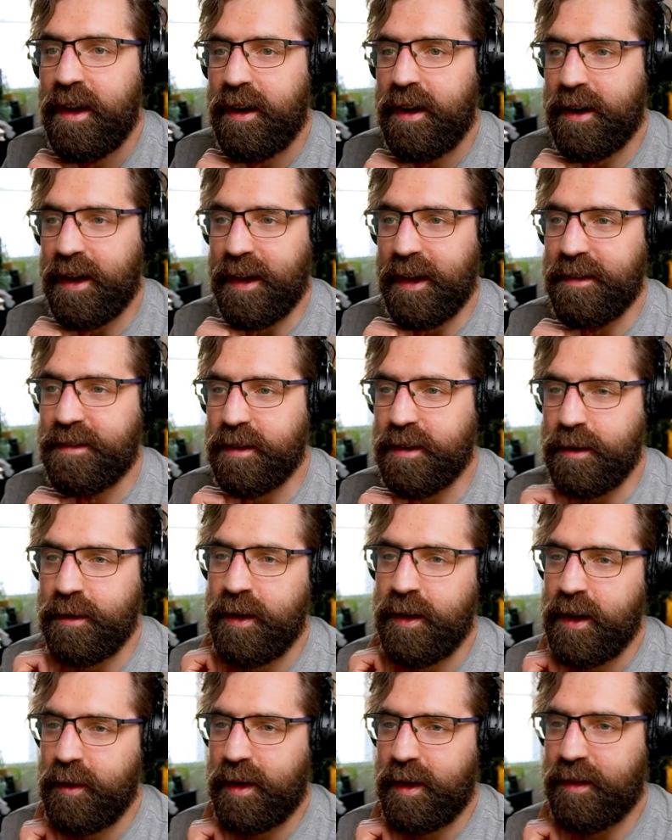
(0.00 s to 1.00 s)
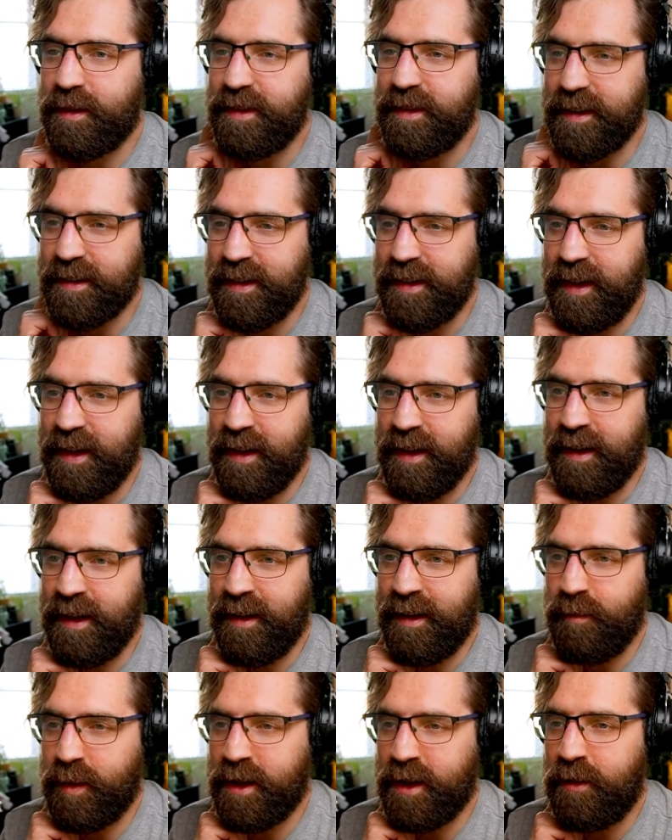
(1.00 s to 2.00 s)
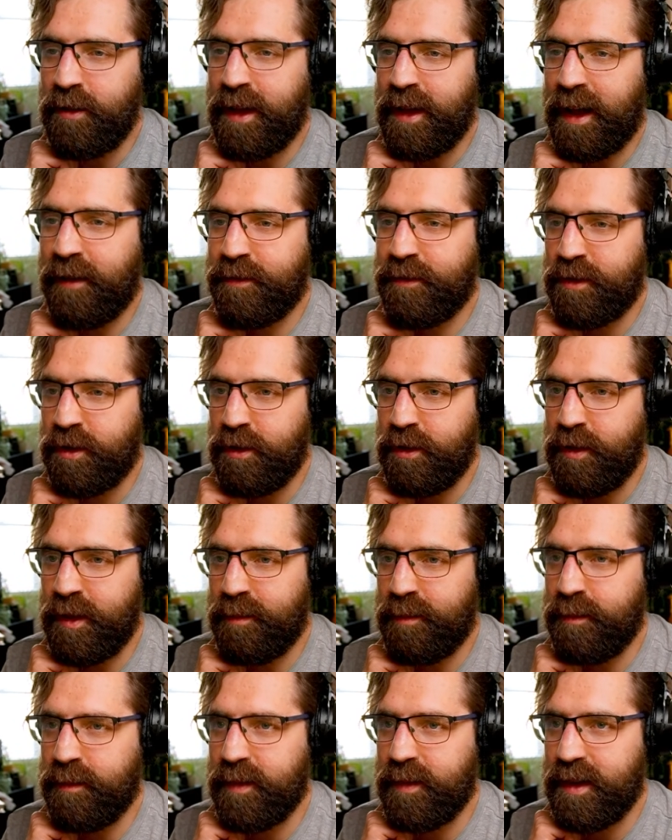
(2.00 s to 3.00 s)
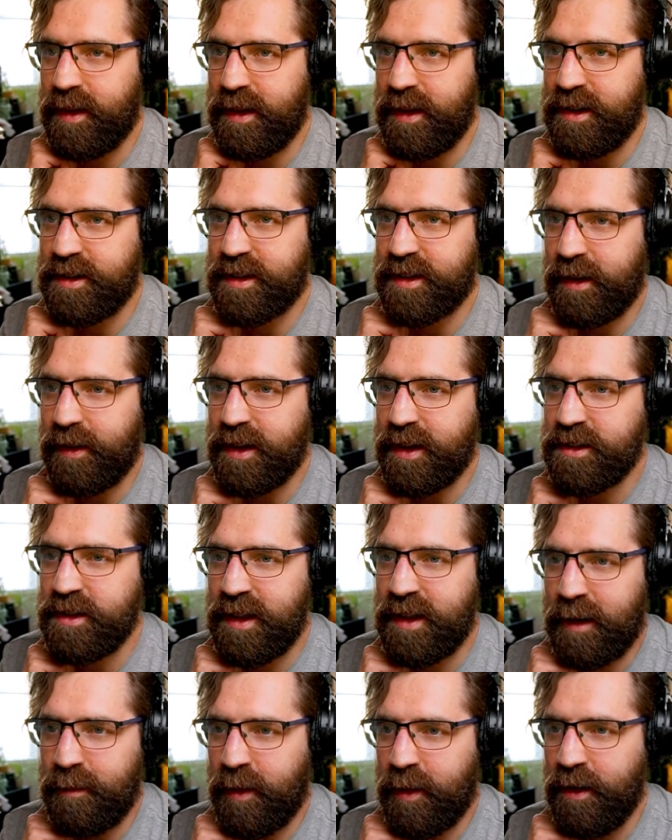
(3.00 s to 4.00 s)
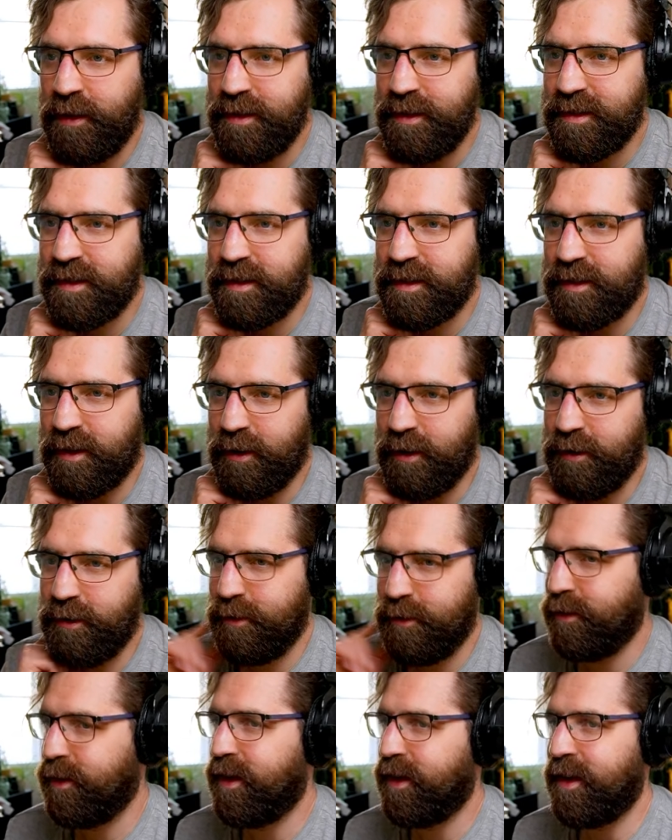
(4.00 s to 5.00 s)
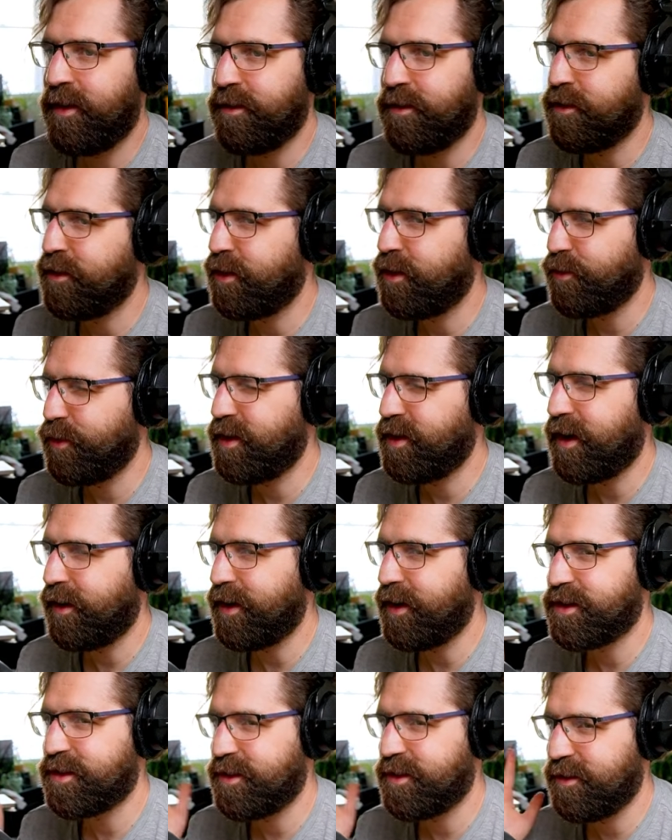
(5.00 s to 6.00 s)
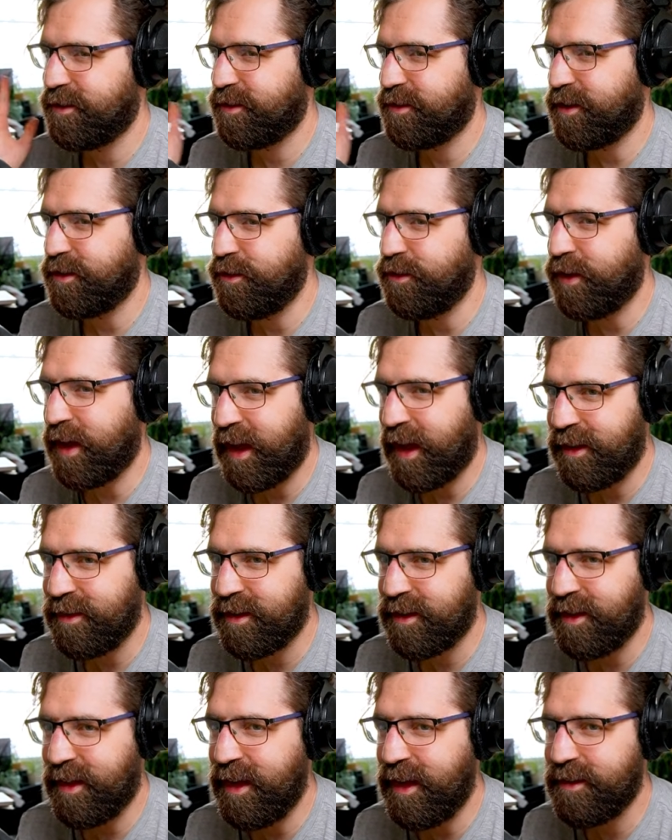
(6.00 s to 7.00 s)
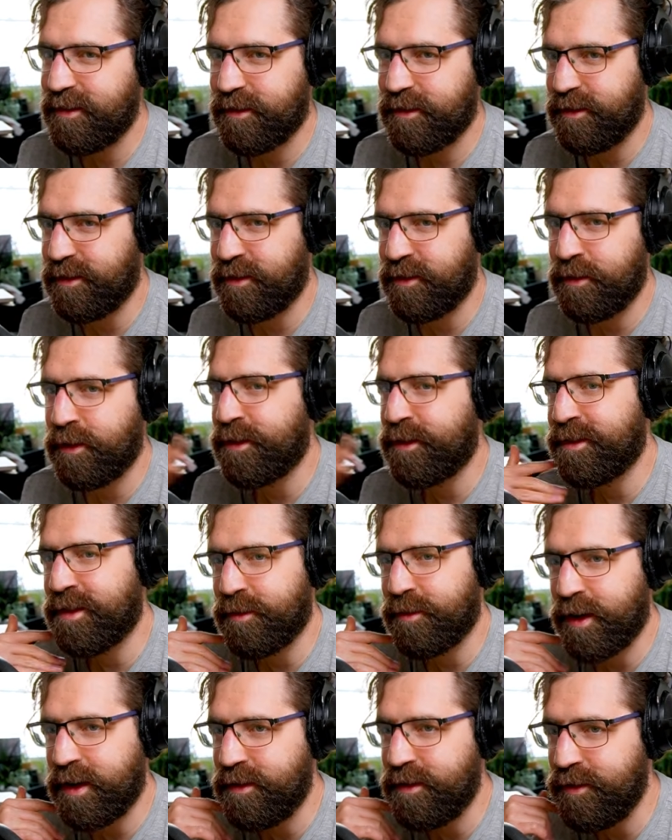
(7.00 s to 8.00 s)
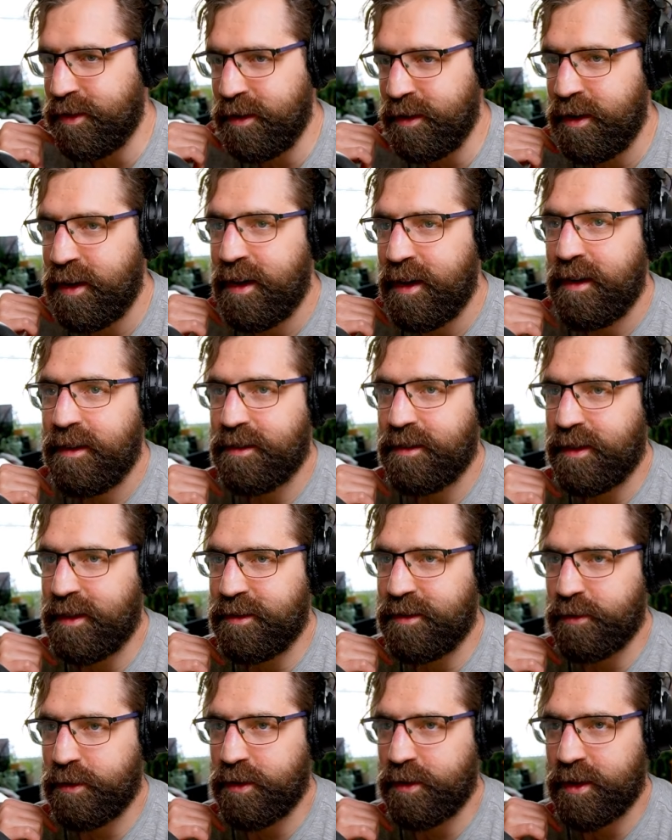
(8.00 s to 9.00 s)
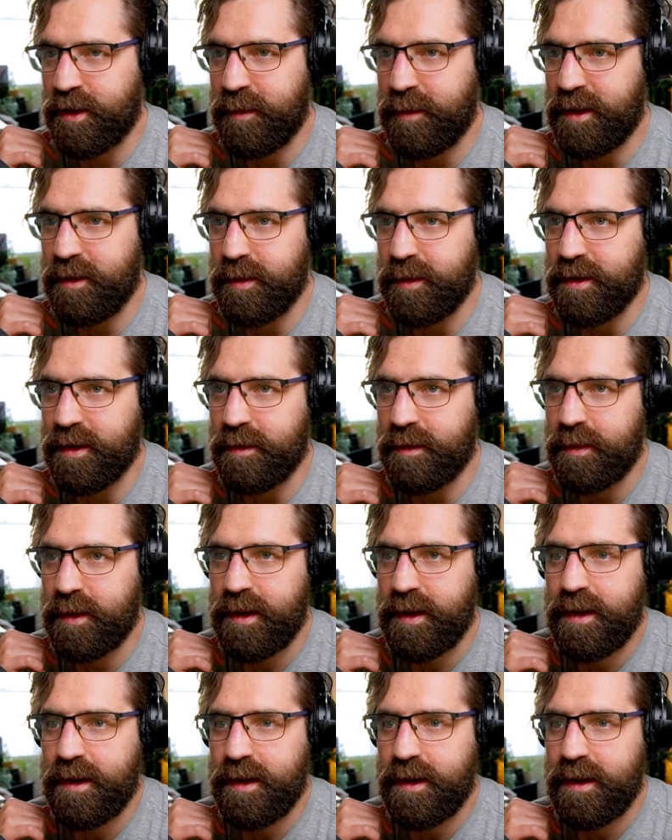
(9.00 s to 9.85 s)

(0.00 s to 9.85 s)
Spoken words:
Okay, so we have 6 here, and we can only have 2 in each direction at most. So, and there's only 3 directions that you can connect because there's nothing to the right of you. So these are all going to be doubled up.